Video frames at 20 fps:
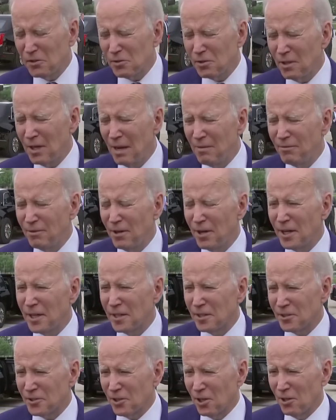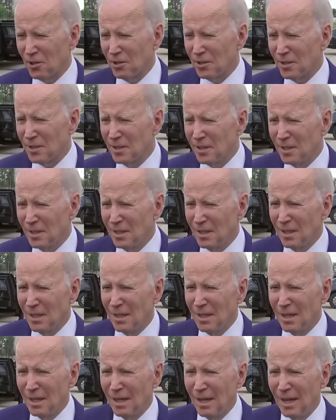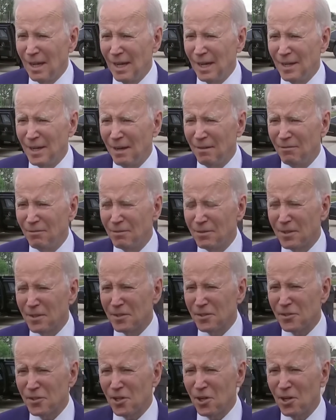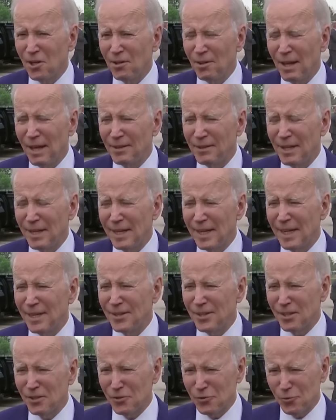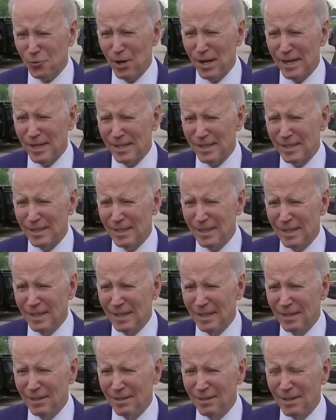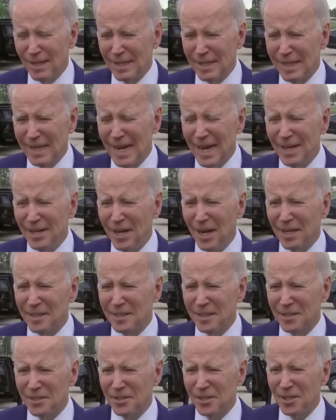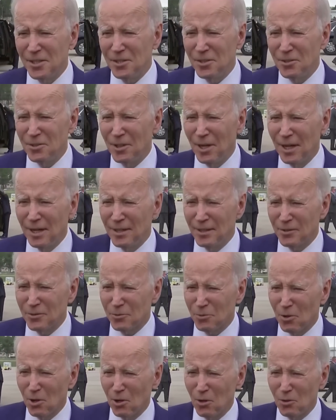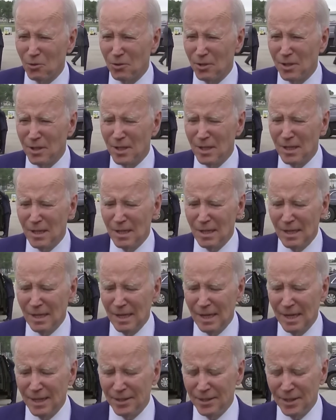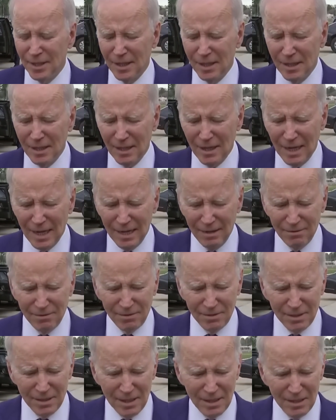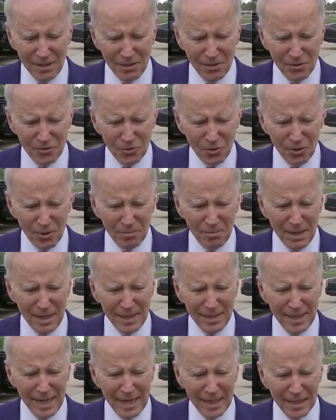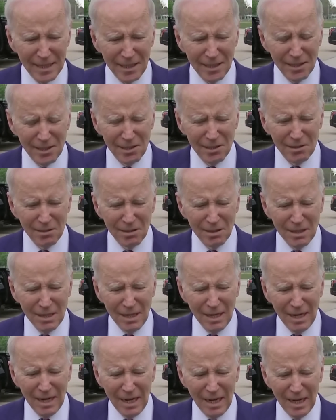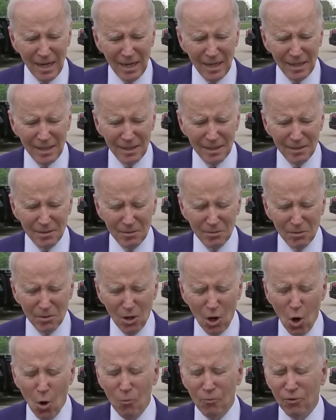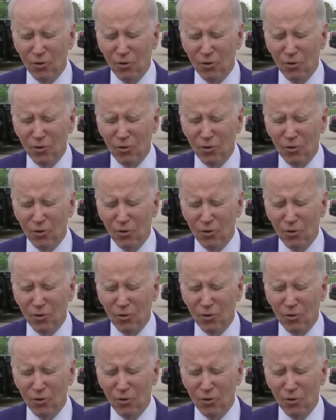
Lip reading: Israel, or Bibi in particular, cannot continue down this road. He called on Bibi to permanently suspend the judicial reform legislation.